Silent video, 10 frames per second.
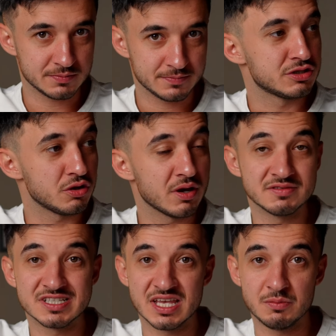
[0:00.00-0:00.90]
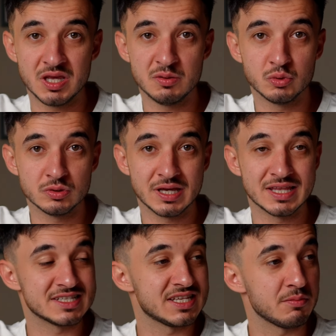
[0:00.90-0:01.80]
So you have the same input and
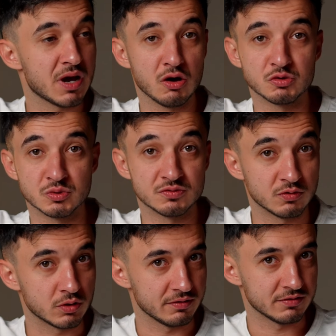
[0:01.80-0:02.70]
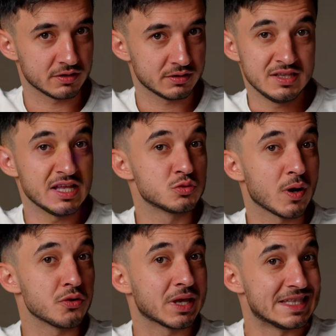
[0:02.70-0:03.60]
the same output forever. That's why
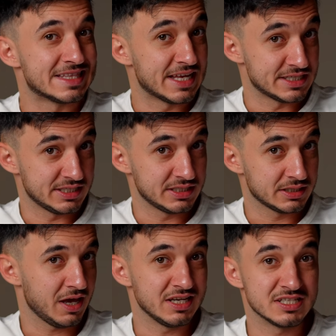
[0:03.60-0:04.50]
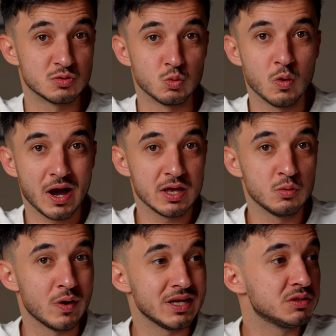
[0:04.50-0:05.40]
you can test it, and it's why
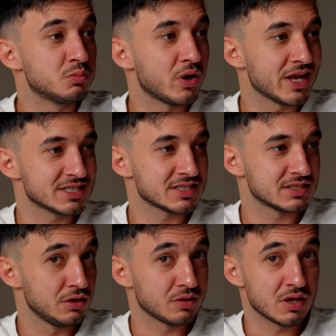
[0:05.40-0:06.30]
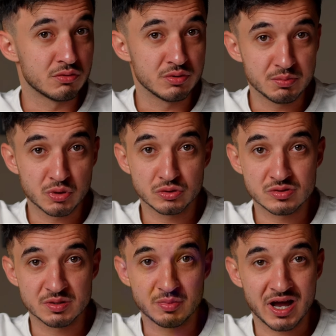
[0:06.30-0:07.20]
when it breaks, you can reproduce
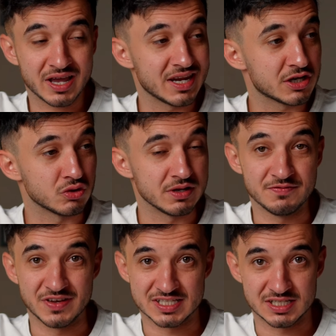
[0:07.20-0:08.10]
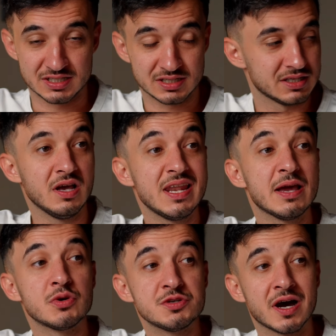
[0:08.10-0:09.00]
the bug and actually fix it. A
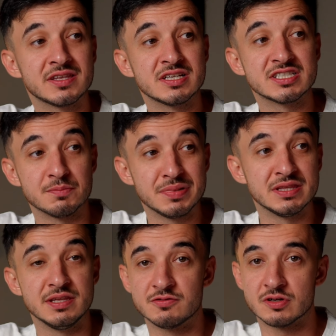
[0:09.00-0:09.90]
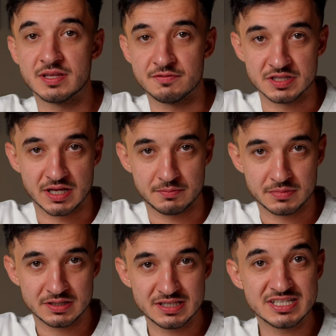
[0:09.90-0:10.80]
language model is a bit different every time.
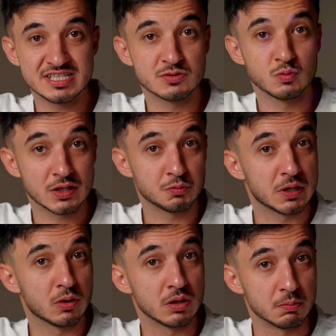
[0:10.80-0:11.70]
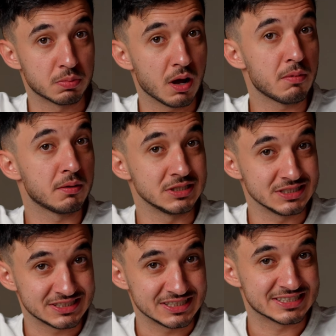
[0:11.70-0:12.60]
This is what we call a
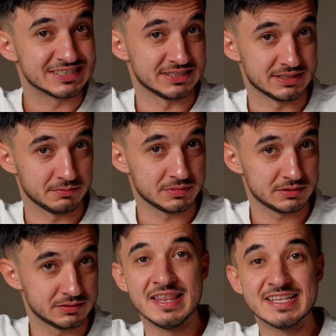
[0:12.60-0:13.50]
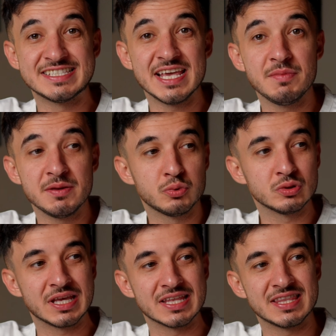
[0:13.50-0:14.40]
probabilistic system. The same
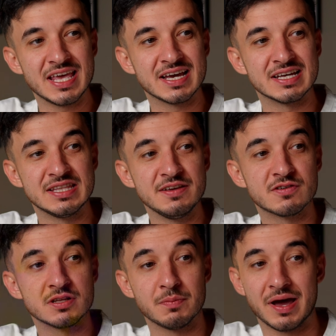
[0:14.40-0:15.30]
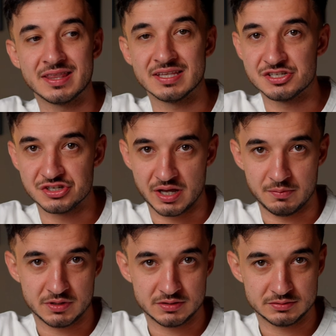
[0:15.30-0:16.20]
input can take a different path each time.
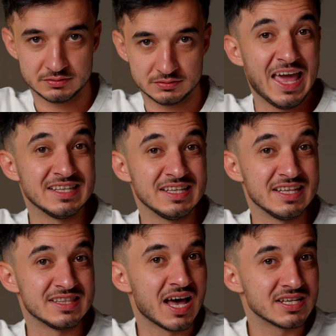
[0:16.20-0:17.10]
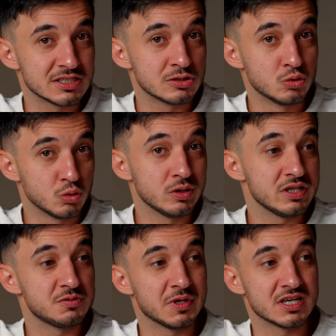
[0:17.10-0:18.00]
And it doesn't do
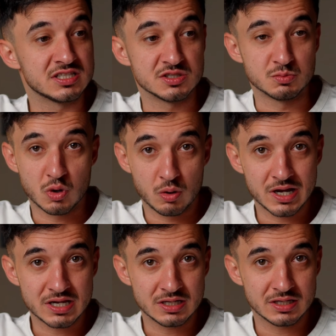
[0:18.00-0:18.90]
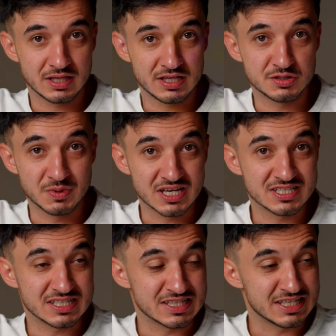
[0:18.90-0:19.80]
this because it's broken, it's
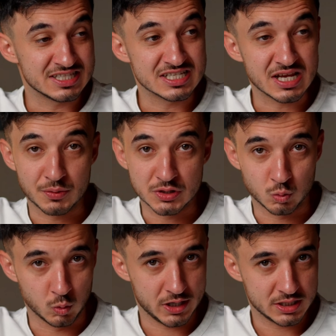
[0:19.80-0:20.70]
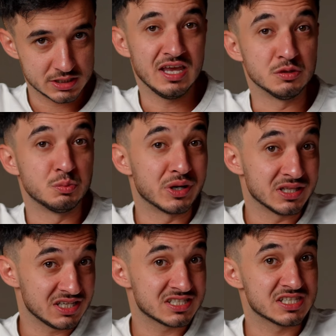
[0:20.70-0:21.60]
because this is how it works. It
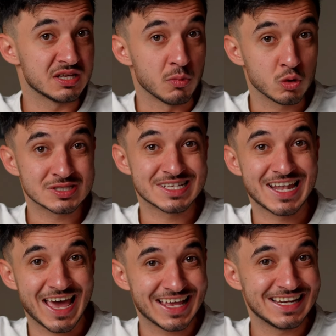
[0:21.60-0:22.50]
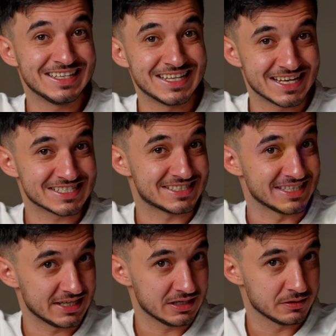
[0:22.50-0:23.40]
predicts the most likely next
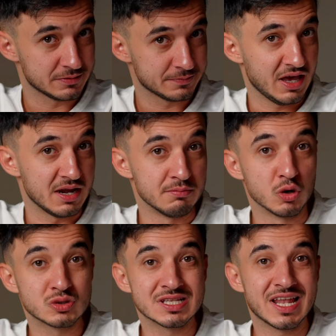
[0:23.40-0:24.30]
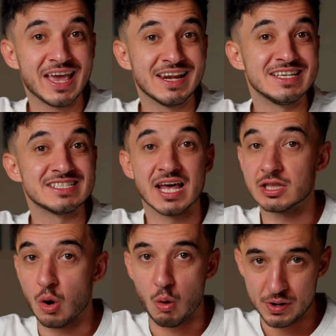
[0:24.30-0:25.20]
thing, and most likely is
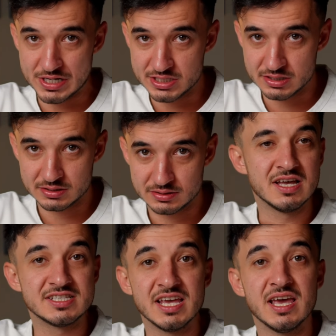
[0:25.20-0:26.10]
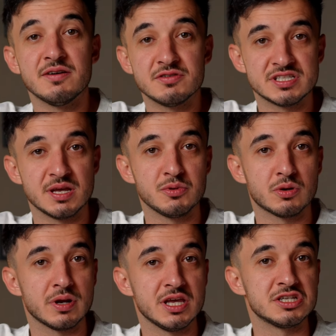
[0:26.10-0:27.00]
not always. Say every step
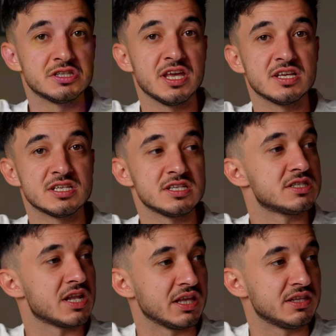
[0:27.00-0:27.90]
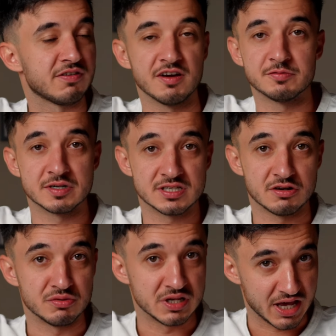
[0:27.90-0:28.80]
your agent takes is
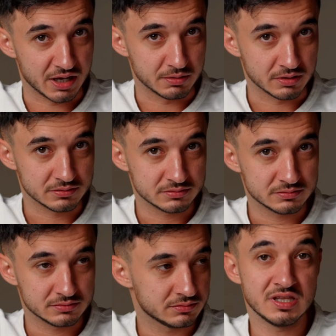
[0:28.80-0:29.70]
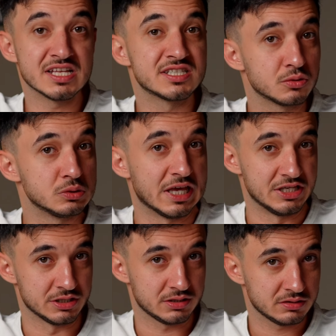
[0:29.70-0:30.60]
95% reliable. That's a good
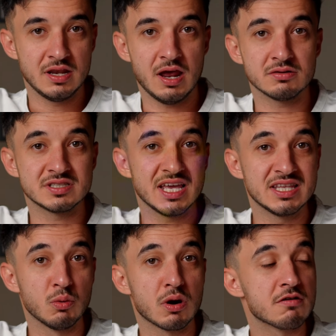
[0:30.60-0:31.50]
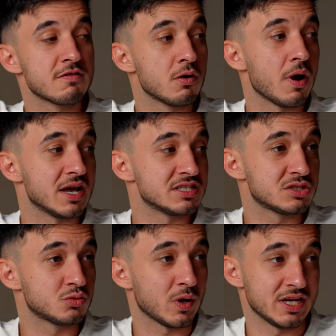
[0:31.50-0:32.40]
agent. Now, say the workflow has
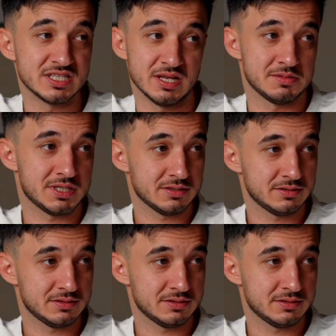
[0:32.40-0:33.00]
20 steps.